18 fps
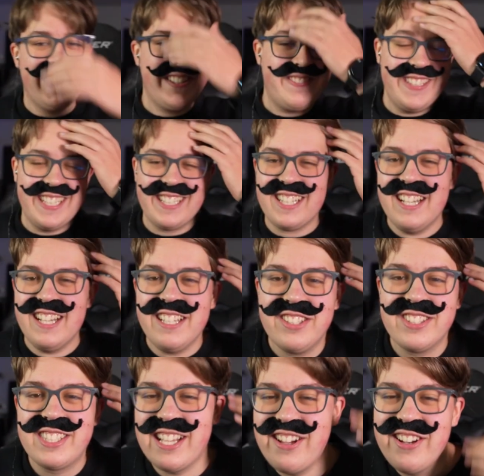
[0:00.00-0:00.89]
Perfect.
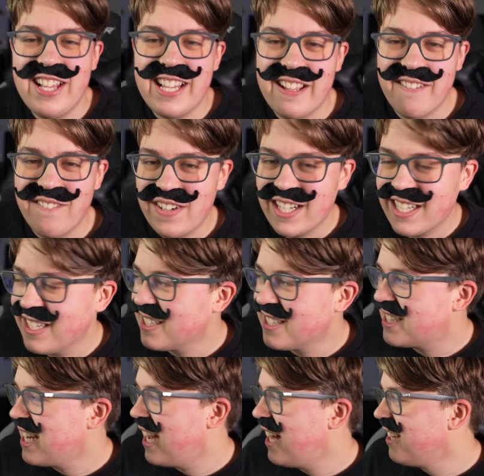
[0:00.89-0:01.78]
You sound like a fucking
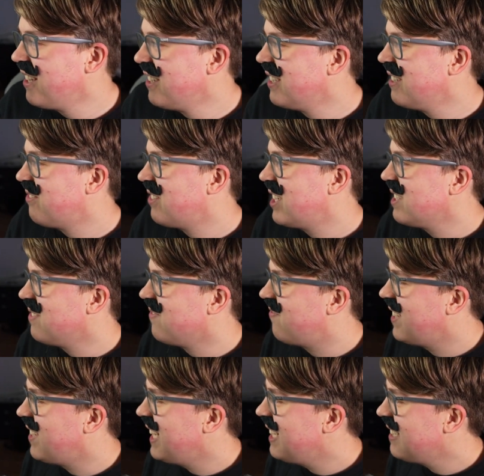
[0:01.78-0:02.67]
cello that
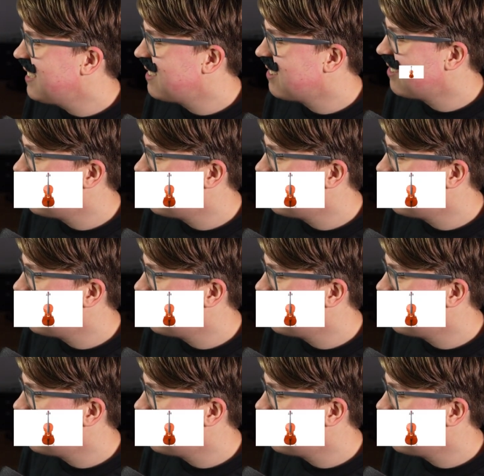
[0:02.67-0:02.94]
wasn't played